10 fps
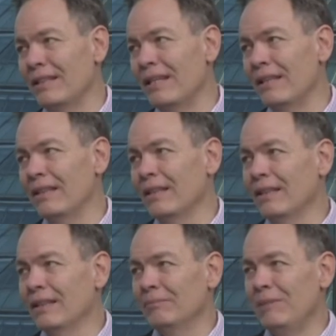thing
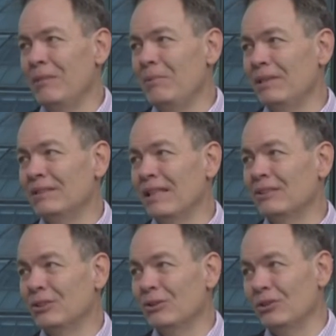maybe is
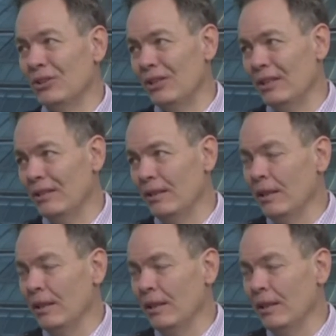not so good,